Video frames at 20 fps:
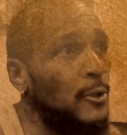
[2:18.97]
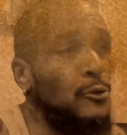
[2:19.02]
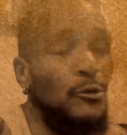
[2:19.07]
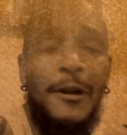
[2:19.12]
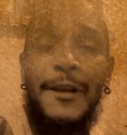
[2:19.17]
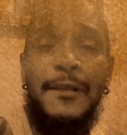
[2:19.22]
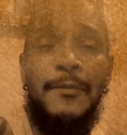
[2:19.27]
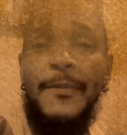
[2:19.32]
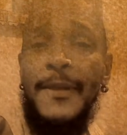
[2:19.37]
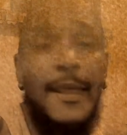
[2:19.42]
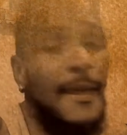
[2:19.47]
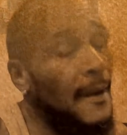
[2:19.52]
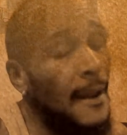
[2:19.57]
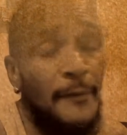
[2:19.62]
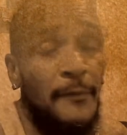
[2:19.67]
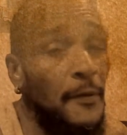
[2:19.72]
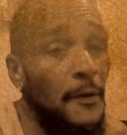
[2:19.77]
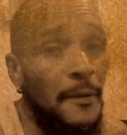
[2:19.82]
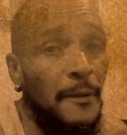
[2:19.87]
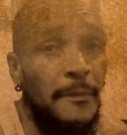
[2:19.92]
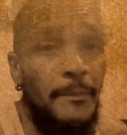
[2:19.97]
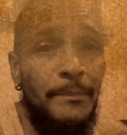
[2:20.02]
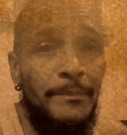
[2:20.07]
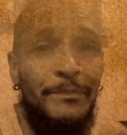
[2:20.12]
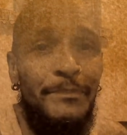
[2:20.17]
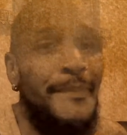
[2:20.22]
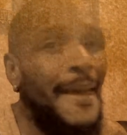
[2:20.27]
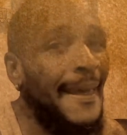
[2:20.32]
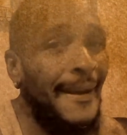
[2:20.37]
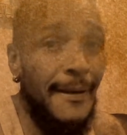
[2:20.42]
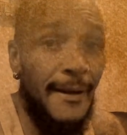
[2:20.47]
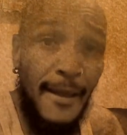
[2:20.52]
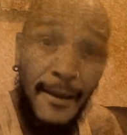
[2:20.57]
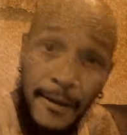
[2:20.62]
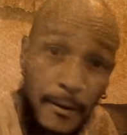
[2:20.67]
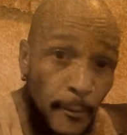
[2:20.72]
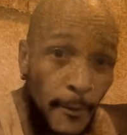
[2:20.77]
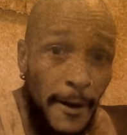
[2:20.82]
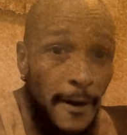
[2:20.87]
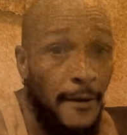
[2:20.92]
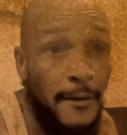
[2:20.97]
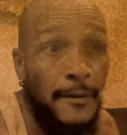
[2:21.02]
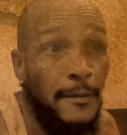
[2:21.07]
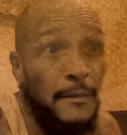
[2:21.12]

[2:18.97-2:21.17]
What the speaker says: trust me, they never made it anywhere.